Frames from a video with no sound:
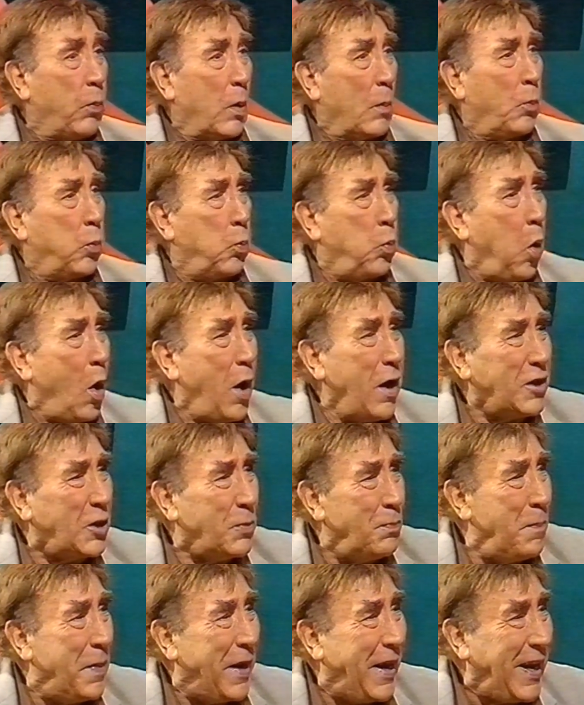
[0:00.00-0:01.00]
Oh, what
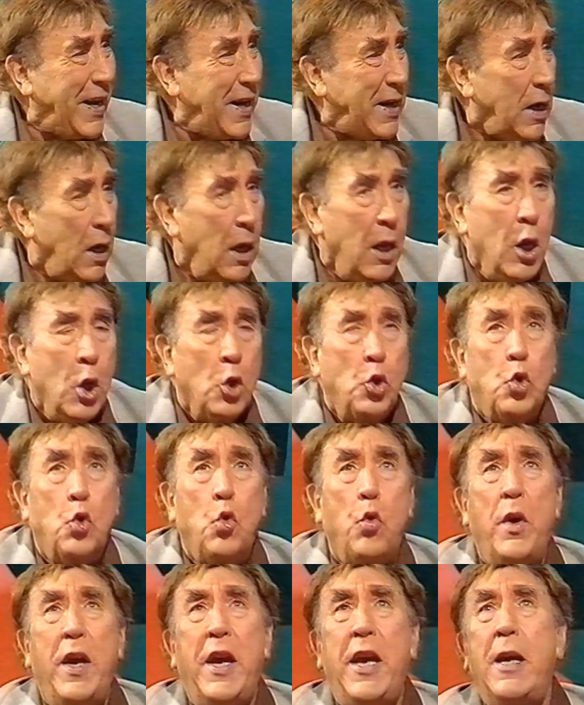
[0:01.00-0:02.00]
me?
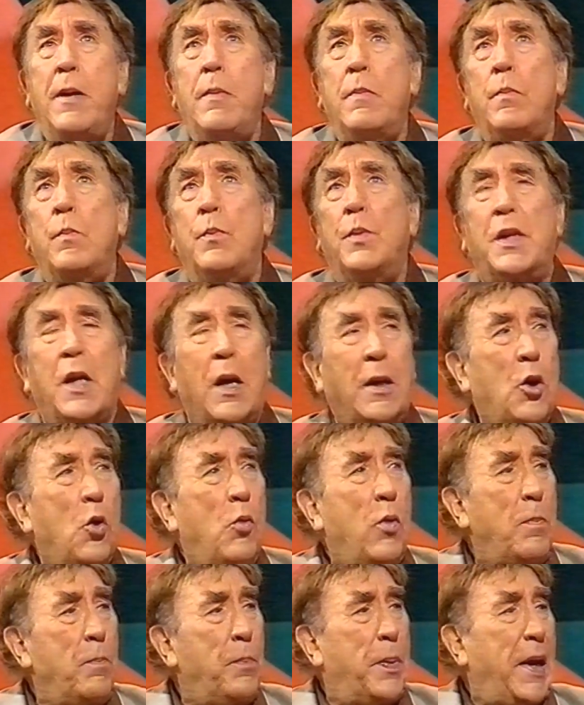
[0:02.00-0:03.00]
Dreams that you
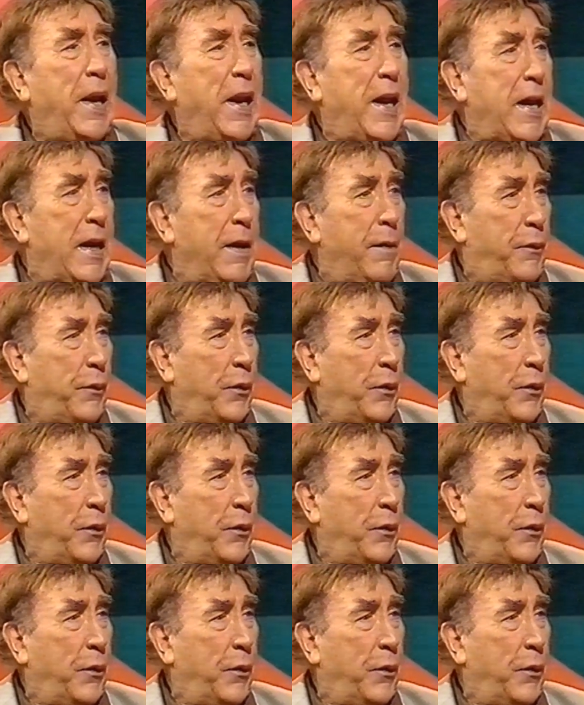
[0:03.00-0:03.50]
wouldn't believe.